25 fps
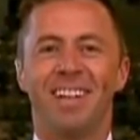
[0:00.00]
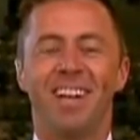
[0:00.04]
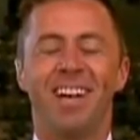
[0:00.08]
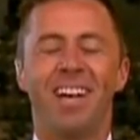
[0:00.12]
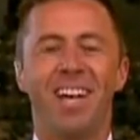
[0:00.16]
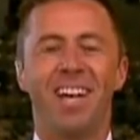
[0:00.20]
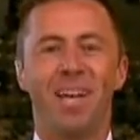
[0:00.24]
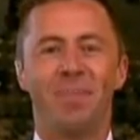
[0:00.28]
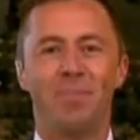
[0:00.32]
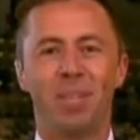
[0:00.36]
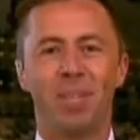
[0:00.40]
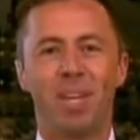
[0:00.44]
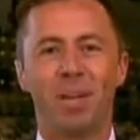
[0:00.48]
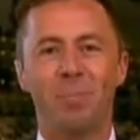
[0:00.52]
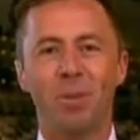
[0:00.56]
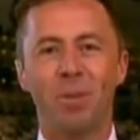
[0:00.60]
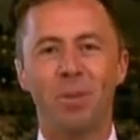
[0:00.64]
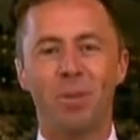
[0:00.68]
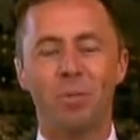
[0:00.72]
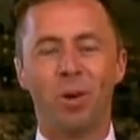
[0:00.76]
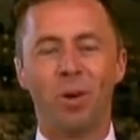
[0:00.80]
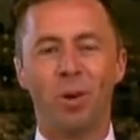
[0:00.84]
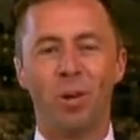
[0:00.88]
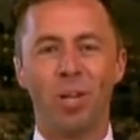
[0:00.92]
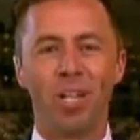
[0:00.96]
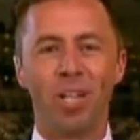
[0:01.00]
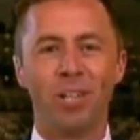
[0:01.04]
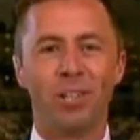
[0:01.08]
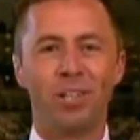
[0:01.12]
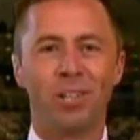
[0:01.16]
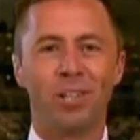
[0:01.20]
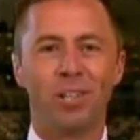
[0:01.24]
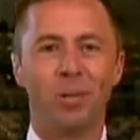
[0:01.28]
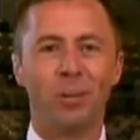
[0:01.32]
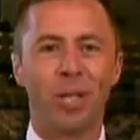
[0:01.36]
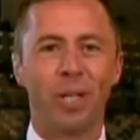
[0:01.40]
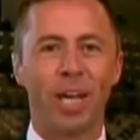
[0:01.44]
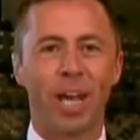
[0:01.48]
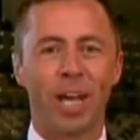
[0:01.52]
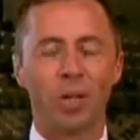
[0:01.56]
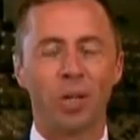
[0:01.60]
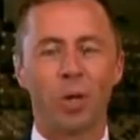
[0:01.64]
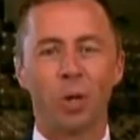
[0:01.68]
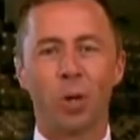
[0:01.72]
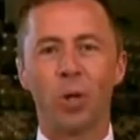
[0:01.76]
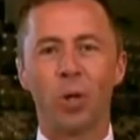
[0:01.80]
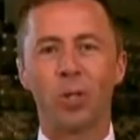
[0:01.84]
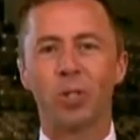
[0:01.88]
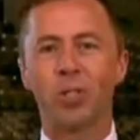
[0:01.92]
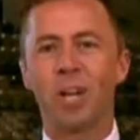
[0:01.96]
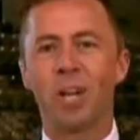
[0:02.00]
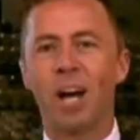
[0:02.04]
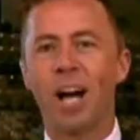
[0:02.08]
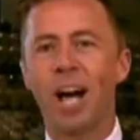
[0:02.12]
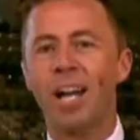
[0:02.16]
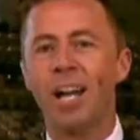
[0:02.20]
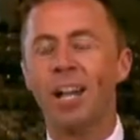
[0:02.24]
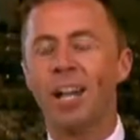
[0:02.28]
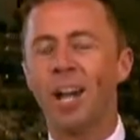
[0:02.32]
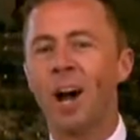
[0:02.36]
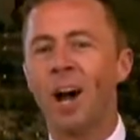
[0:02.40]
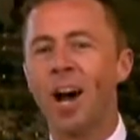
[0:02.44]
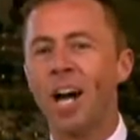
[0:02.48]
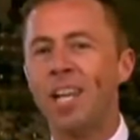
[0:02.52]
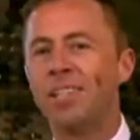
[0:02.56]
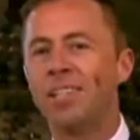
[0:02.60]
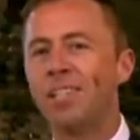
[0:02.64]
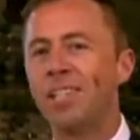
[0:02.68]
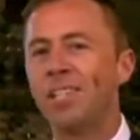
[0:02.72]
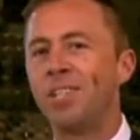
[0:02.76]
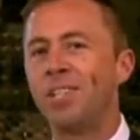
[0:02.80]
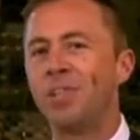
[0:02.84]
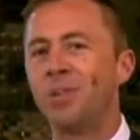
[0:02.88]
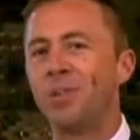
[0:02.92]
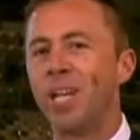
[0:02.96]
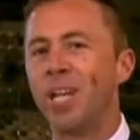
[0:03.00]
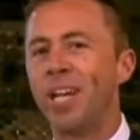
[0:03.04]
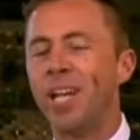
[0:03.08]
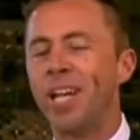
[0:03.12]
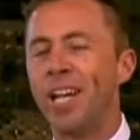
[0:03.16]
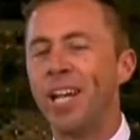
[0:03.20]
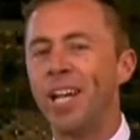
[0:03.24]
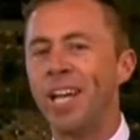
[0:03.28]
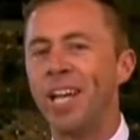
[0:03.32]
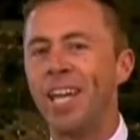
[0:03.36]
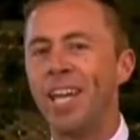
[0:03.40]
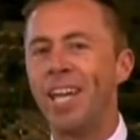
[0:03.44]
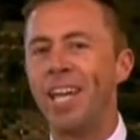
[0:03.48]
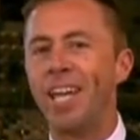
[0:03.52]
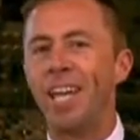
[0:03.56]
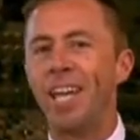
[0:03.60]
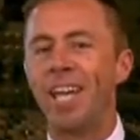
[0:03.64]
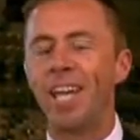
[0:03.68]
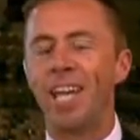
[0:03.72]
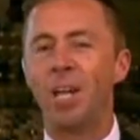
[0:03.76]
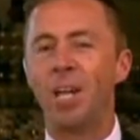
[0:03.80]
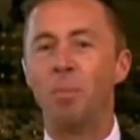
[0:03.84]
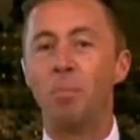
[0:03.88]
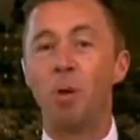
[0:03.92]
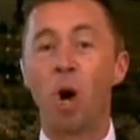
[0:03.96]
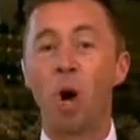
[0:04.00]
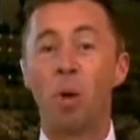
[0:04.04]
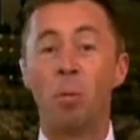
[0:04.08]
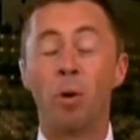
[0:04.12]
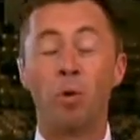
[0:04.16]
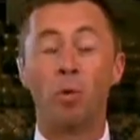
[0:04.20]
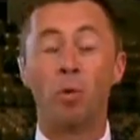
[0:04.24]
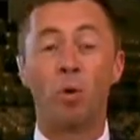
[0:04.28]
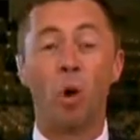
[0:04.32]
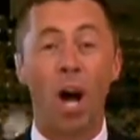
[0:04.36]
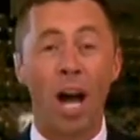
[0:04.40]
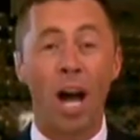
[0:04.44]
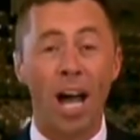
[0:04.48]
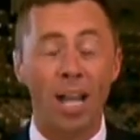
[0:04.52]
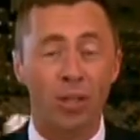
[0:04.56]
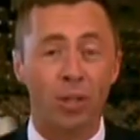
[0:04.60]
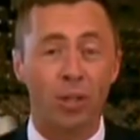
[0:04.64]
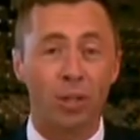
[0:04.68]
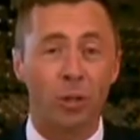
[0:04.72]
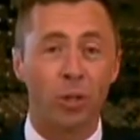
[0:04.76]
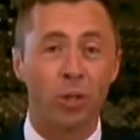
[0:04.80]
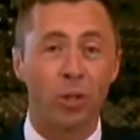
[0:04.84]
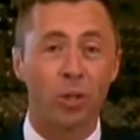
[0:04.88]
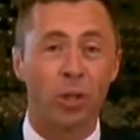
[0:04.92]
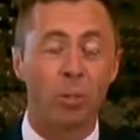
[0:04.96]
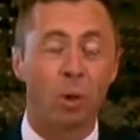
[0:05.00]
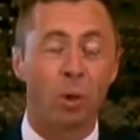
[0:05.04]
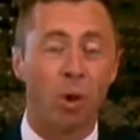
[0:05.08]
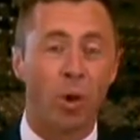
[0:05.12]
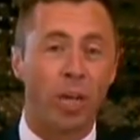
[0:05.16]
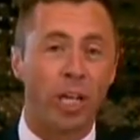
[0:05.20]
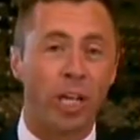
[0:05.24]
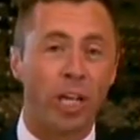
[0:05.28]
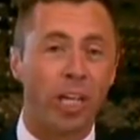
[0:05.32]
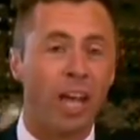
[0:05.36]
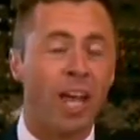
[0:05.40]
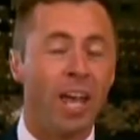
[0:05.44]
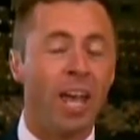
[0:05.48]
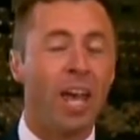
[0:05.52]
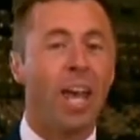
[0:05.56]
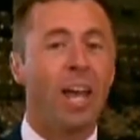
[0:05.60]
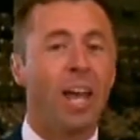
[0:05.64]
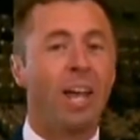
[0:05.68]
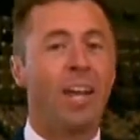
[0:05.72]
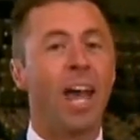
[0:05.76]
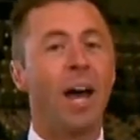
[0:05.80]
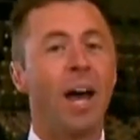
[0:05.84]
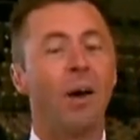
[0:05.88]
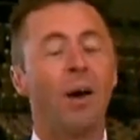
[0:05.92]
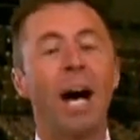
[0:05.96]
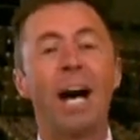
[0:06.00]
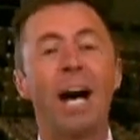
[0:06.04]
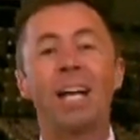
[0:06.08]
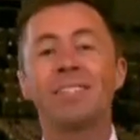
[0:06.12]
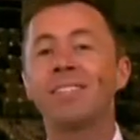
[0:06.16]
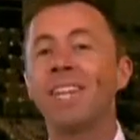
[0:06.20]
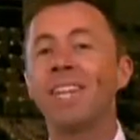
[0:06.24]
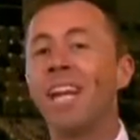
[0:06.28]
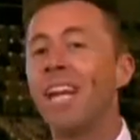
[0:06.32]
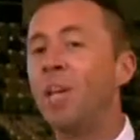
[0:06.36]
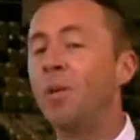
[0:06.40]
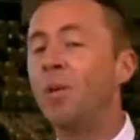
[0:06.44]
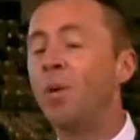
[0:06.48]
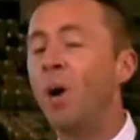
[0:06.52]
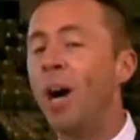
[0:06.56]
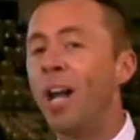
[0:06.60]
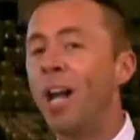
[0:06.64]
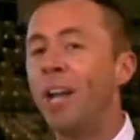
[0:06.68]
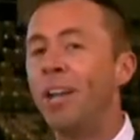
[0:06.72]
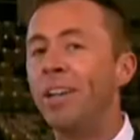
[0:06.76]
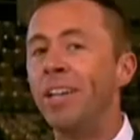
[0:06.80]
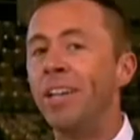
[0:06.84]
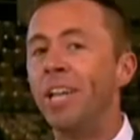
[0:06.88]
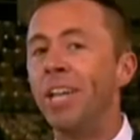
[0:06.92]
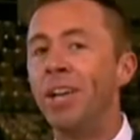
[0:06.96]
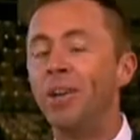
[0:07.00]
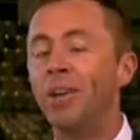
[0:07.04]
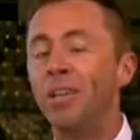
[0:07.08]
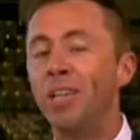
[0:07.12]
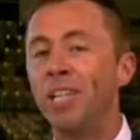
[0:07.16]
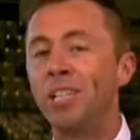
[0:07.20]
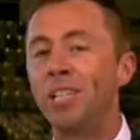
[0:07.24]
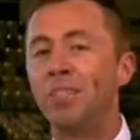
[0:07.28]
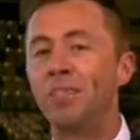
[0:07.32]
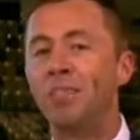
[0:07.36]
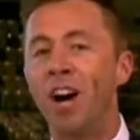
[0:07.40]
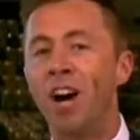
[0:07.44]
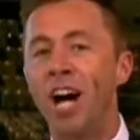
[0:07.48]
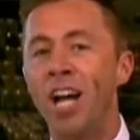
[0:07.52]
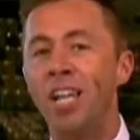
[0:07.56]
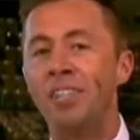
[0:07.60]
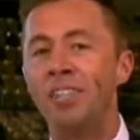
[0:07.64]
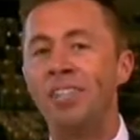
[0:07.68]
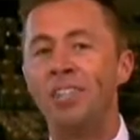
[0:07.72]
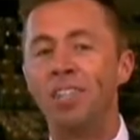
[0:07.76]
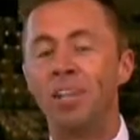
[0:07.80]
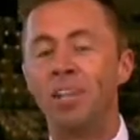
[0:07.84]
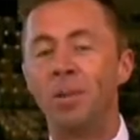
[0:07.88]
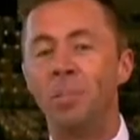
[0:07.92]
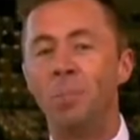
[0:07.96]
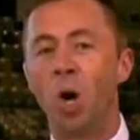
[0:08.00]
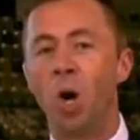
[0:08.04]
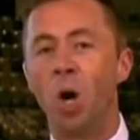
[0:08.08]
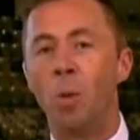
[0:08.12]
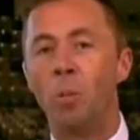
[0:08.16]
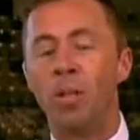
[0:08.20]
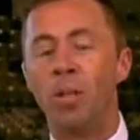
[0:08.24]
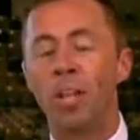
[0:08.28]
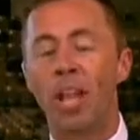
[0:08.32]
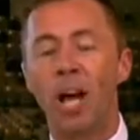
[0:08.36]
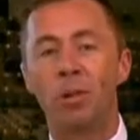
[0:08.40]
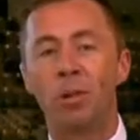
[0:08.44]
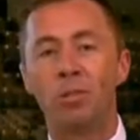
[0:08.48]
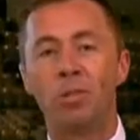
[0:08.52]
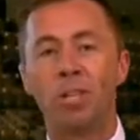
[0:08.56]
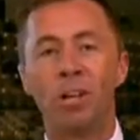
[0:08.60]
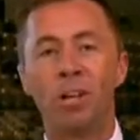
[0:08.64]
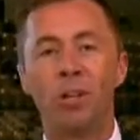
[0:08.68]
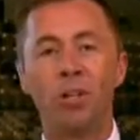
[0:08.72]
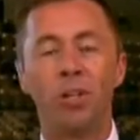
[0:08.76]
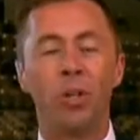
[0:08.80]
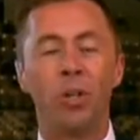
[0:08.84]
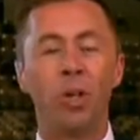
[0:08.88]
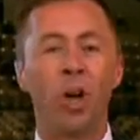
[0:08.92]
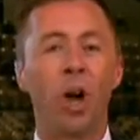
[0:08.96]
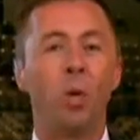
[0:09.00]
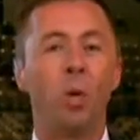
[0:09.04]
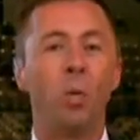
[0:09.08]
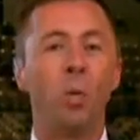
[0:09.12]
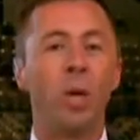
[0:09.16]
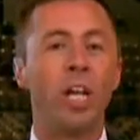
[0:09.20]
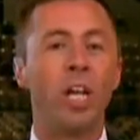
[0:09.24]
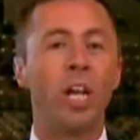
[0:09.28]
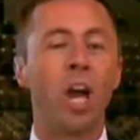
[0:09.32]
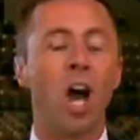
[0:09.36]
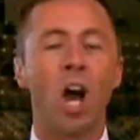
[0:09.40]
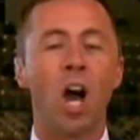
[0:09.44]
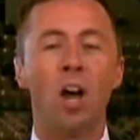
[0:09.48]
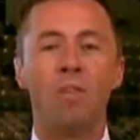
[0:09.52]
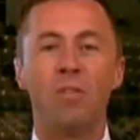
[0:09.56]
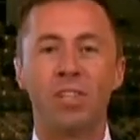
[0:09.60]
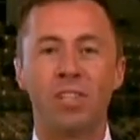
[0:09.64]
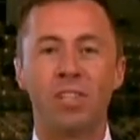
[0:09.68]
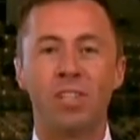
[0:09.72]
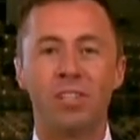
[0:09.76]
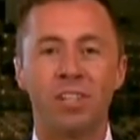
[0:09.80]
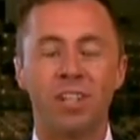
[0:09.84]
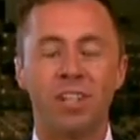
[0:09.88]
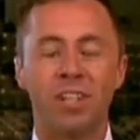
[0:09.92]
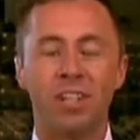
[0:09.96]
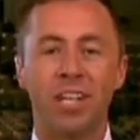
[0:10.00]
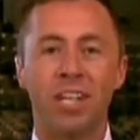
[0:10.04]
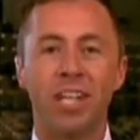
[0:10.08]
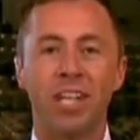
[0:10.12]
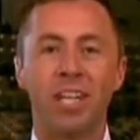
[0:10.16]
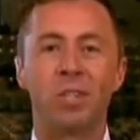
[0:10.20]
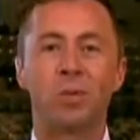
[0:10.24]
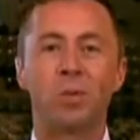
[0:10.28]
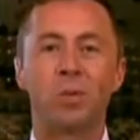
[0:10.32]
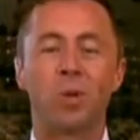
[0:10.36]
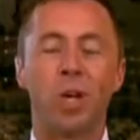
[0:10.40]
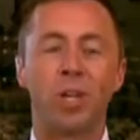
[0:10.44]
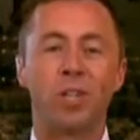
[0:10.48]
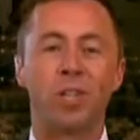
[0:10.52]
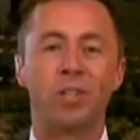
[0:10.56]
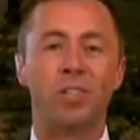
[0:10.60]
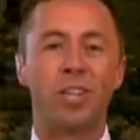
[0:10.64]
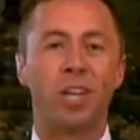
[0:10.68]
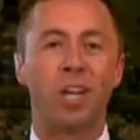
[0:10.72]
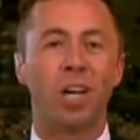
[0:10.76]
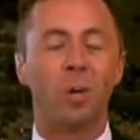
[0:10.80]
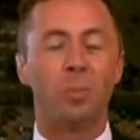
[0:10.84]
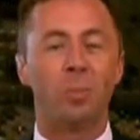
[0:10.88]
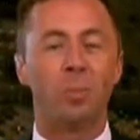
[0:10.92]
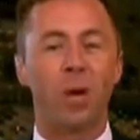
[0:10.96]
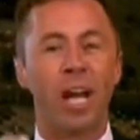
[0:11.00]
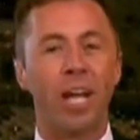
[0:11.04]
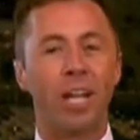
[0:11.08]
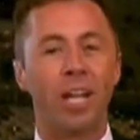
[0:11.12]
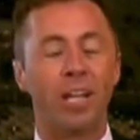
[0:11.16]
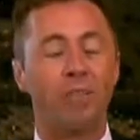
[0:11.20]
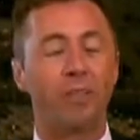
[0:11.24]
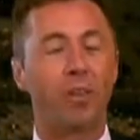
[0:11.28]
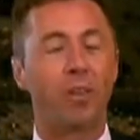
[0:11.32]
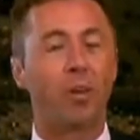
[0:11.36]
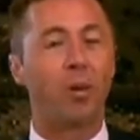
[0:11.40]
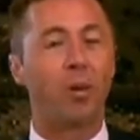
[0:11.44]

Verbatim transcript: I am Deb. Good morning to you. We are courtside at Hisense Arena here in Melbourne right through the morning. Now, ask anyone here in this fine city of Melbourne, they'll tell you a win over Sydney is worth celebrating. Of